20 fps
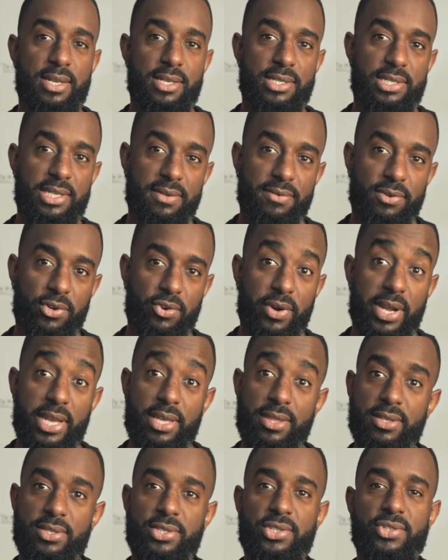ship
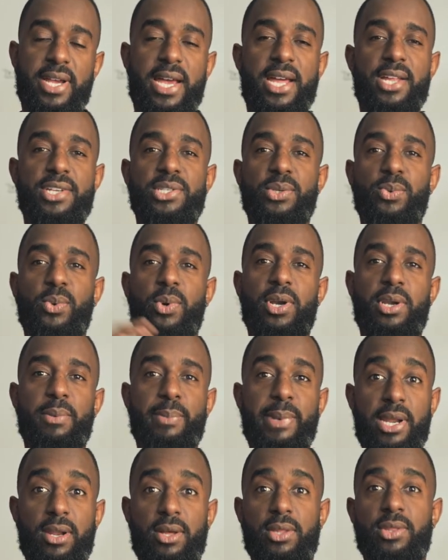creating this strategy, worrying
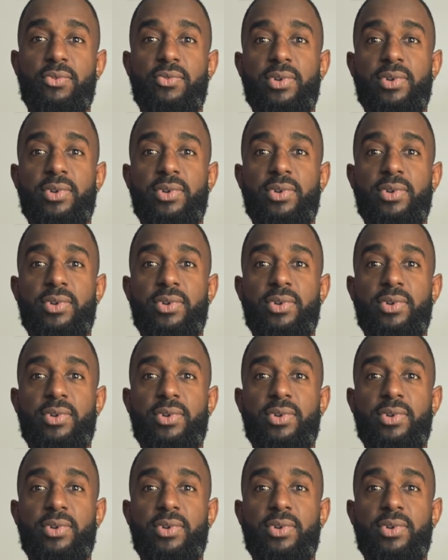about all the